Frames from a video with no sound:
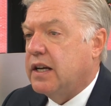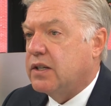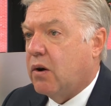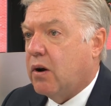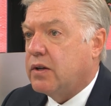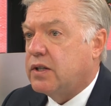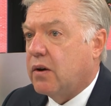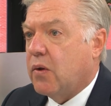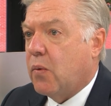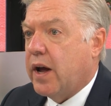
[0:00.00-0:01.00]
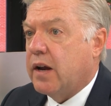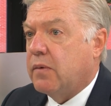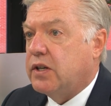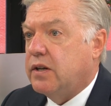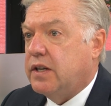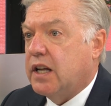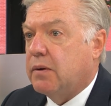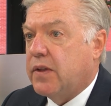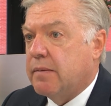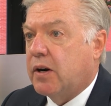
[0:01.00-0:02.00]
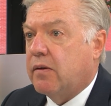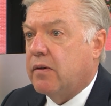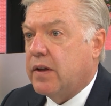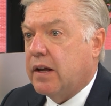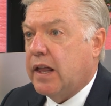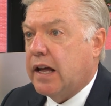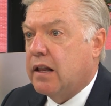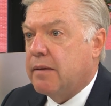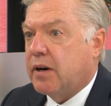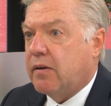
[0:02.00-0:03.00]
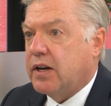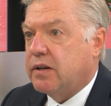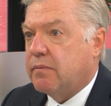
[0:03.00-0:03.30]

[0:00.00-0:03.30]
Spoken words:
is also the way in which you deal with the illegal immigration